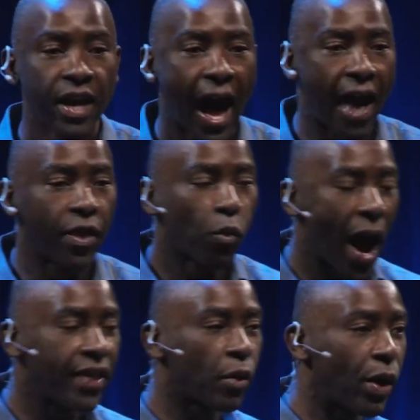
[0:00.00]
And the
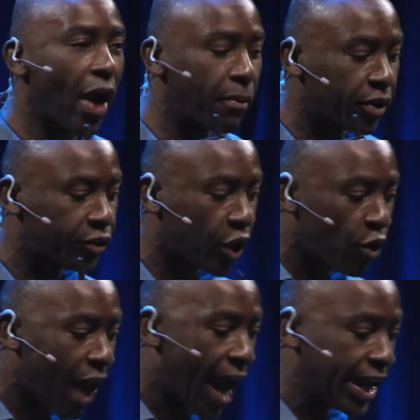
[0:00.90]
way that we're able to do
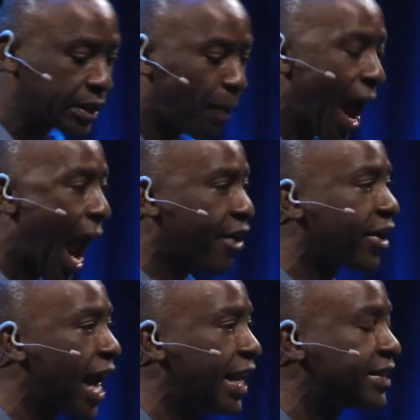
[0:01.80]
that is by
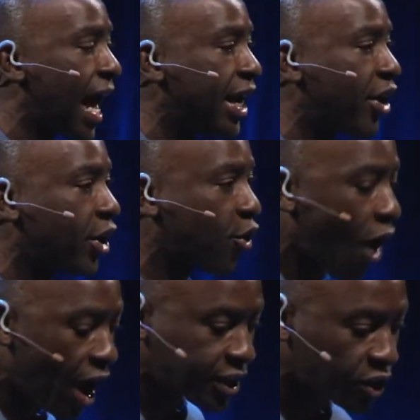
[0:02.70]
aggregating data
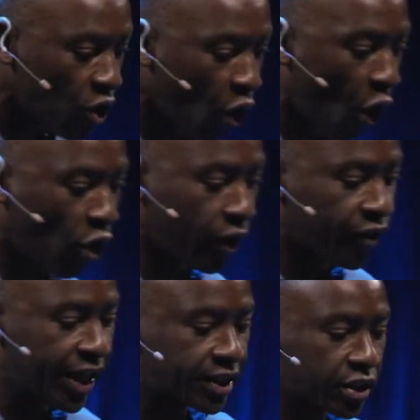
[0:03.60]
across all of
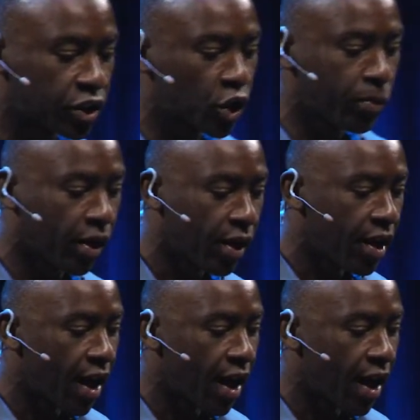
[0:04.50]
these consumer